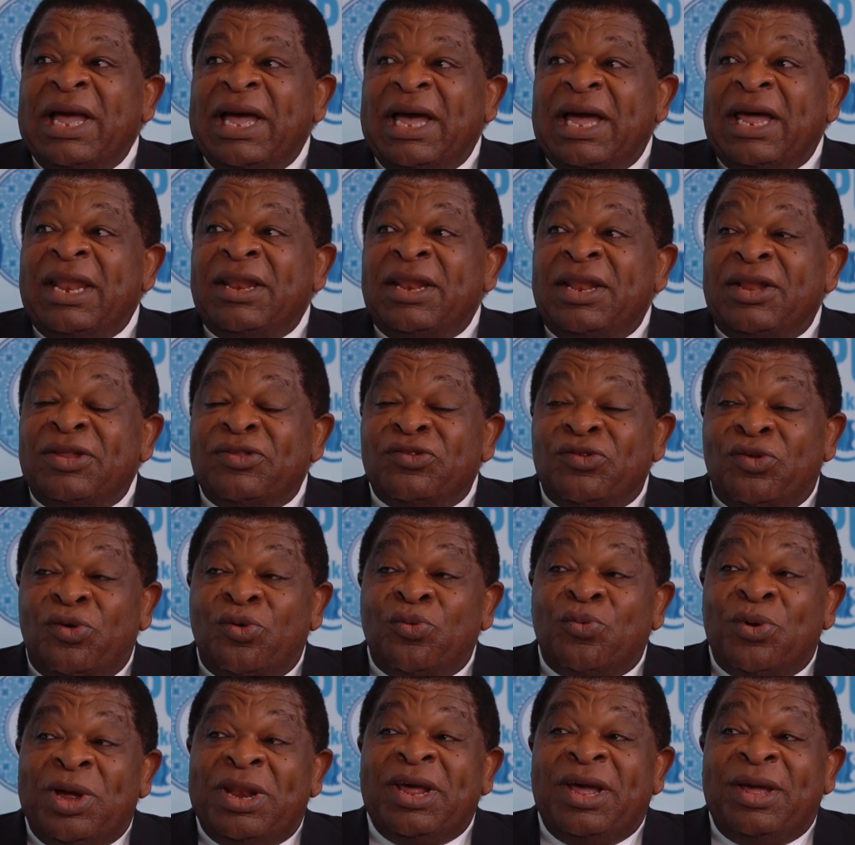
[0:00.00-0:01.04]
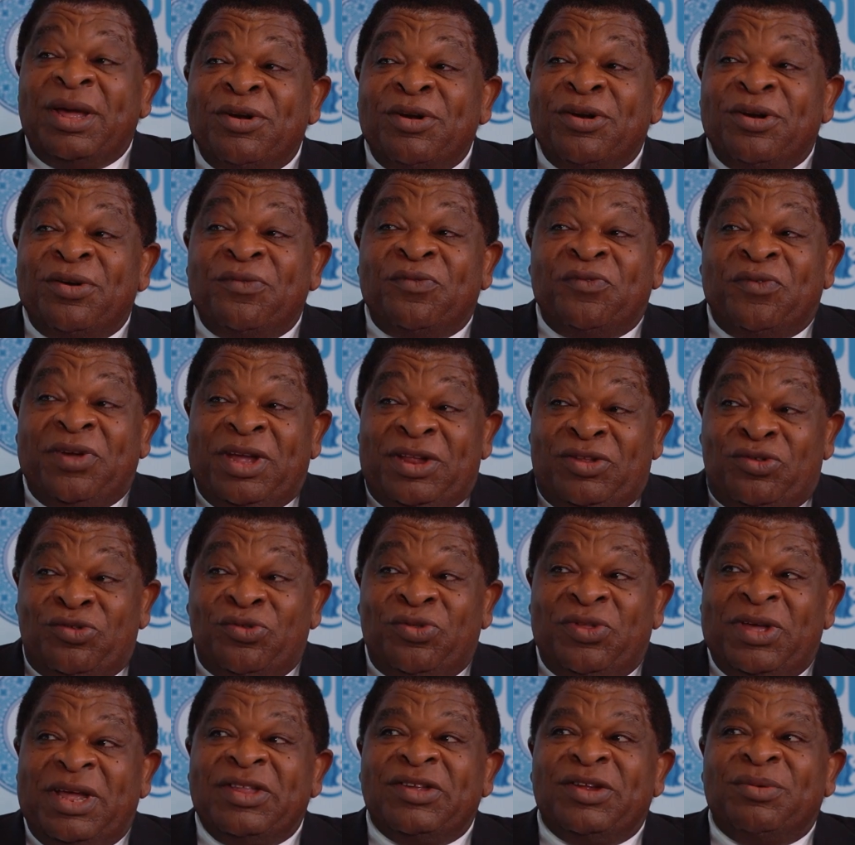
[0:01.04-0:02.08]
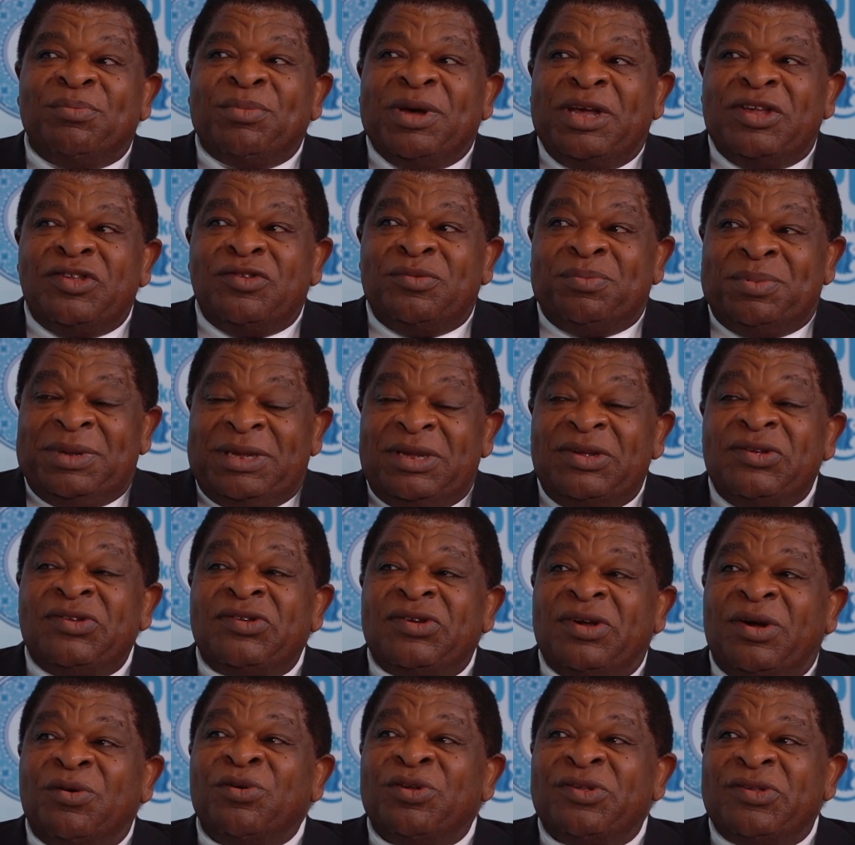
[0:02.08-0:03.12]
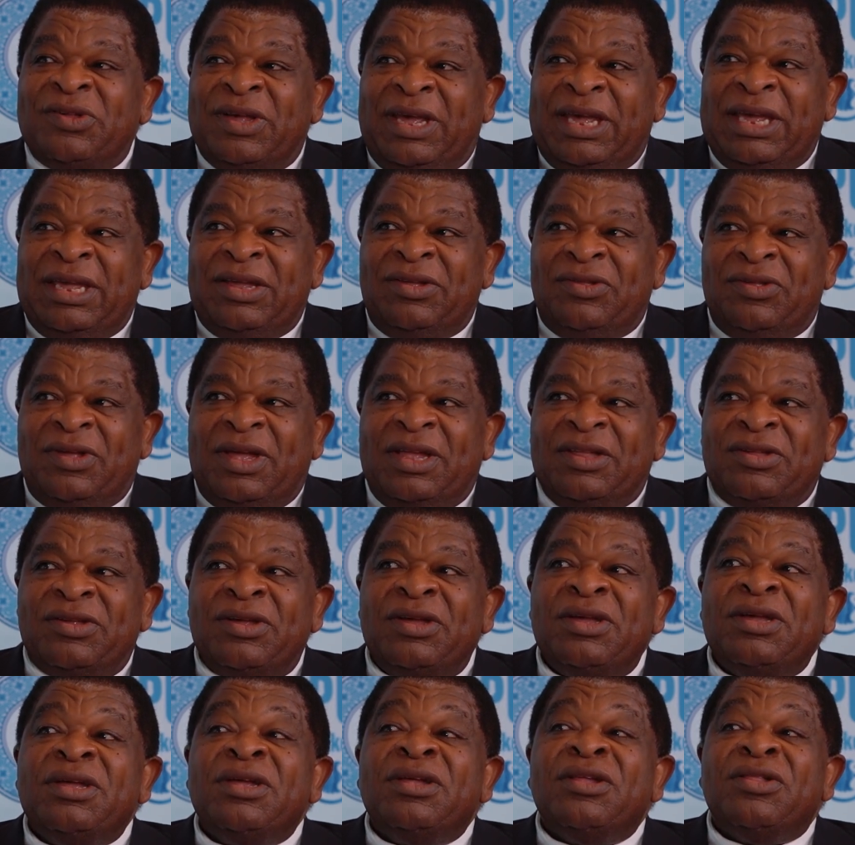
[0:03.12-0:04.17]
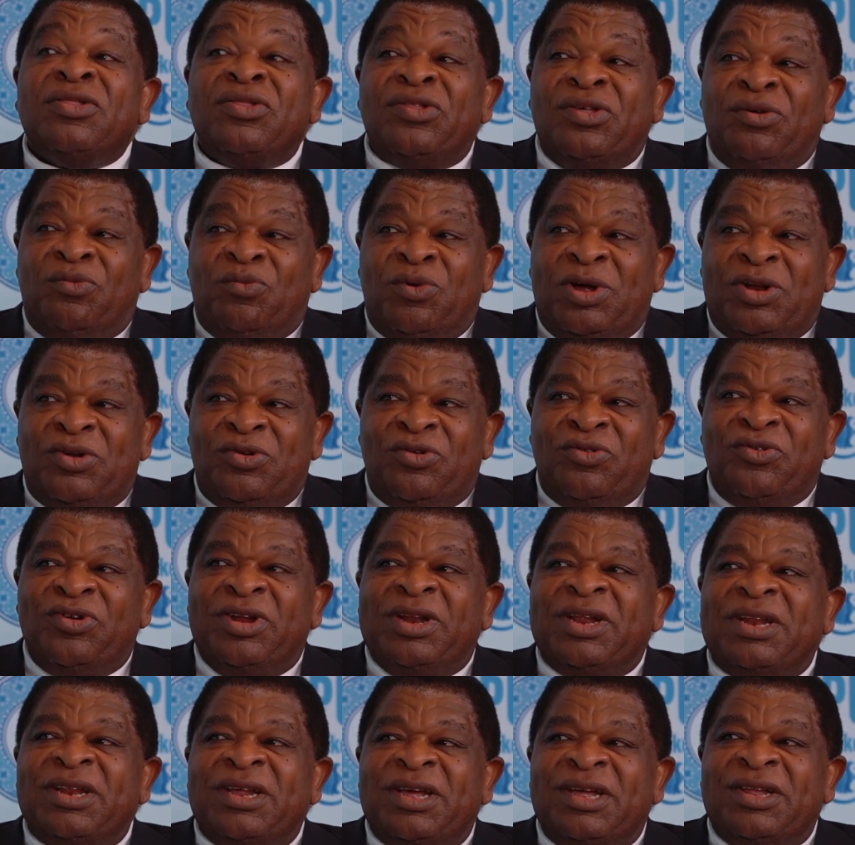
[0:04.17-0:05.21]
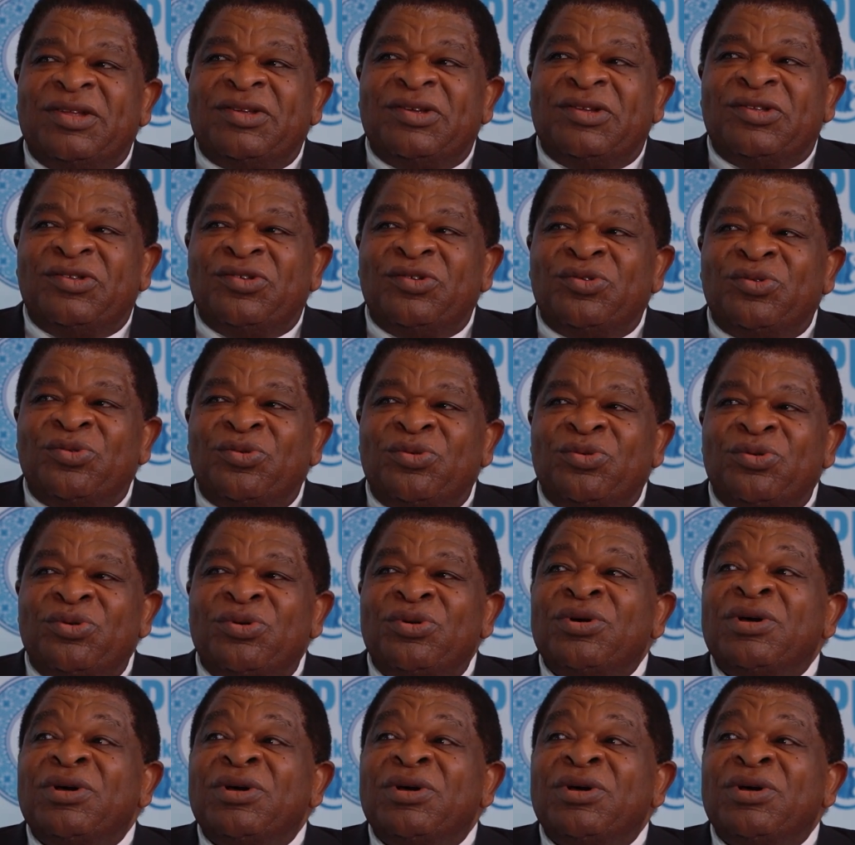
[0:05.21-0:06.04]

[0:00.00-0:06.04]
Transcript: And so when referred to that in my speech, I was saying that the 182